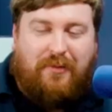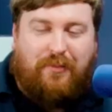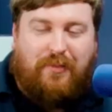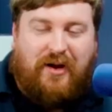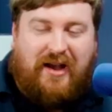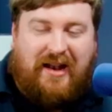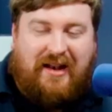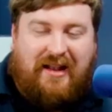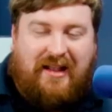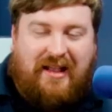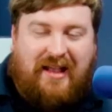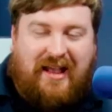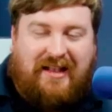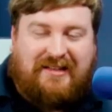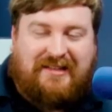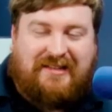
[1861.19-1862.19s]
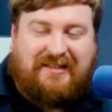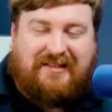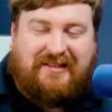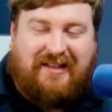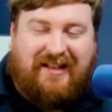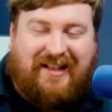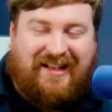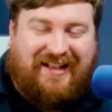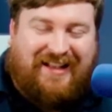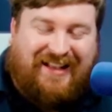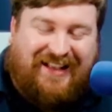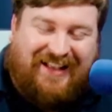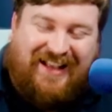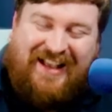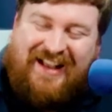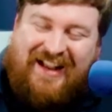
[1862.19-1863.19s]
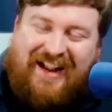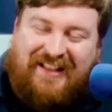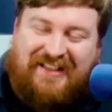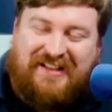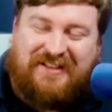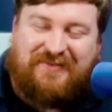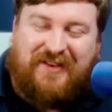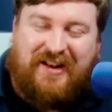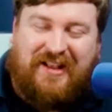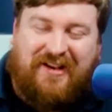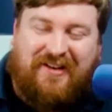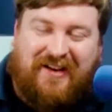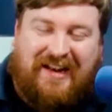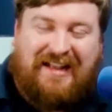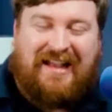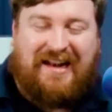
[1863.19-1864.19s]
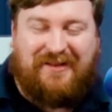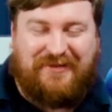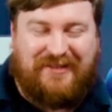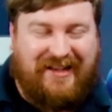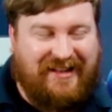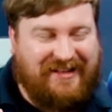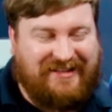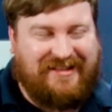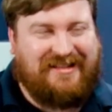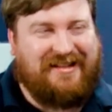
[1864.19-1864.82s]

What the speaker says: But it's in this video, and again, I'm saying this as